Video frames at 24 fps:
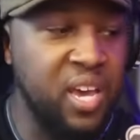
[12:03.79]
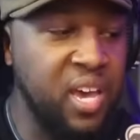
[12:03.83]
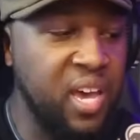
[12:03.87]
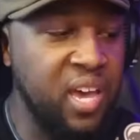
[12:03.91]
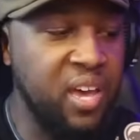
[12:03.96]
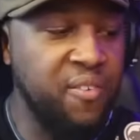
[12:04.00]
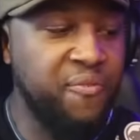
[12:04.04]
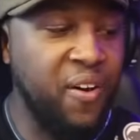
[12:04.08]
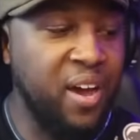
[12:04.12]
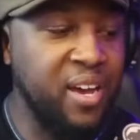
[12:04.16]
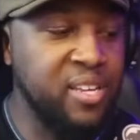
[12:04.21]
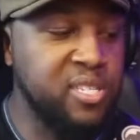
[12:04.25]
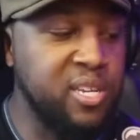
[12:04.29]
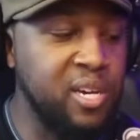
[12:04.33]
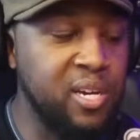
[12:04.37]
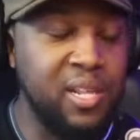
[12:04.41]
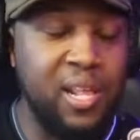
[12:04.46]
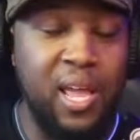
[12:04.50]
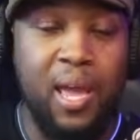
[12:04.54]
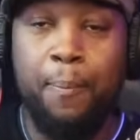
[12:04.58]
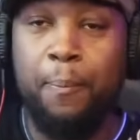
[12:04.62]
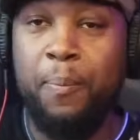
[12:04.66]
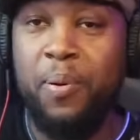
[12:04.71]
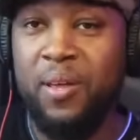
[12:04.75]
If I took
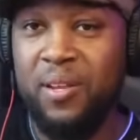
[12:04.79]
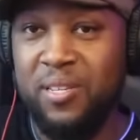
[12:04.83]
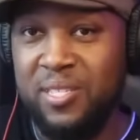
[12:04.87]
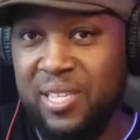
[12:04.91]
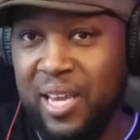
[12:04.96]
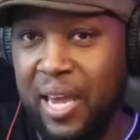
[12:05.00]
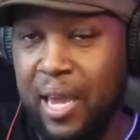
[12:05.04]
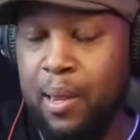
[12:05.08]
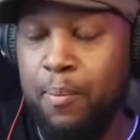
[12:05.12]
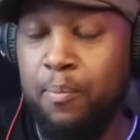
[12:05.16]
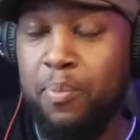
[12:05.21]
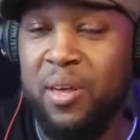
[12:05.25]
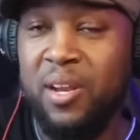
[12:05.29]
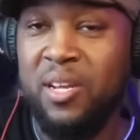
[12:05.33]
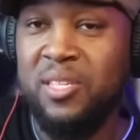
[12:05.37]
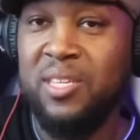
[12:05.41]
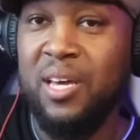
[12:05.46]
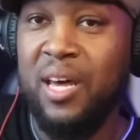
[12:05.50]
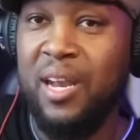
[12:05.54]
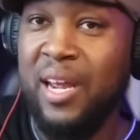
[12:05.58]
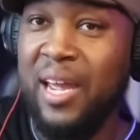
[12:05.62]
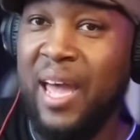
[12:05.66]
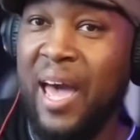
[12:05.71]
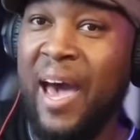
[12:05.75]
that same
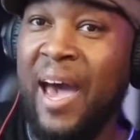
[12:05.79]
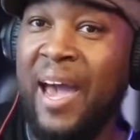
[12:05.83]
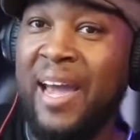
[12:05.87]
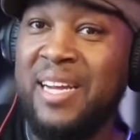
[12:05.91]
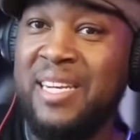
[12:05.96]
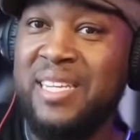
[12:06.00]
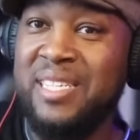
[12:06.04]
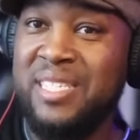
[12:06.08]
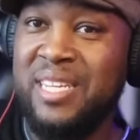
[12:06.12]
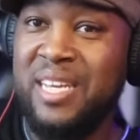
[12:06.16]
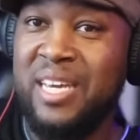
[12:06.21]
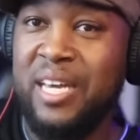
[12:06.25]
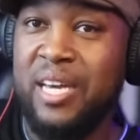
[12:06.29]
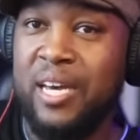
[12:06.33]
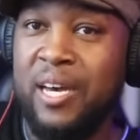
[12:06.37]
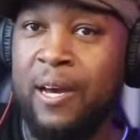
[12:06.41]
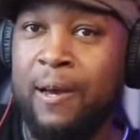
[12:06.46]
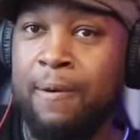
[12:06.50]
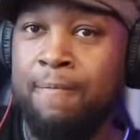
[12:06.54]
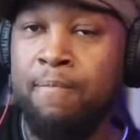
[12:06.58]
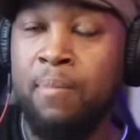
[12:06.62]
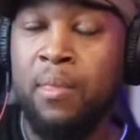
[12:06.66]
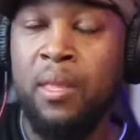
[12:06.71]
pentatonic idea,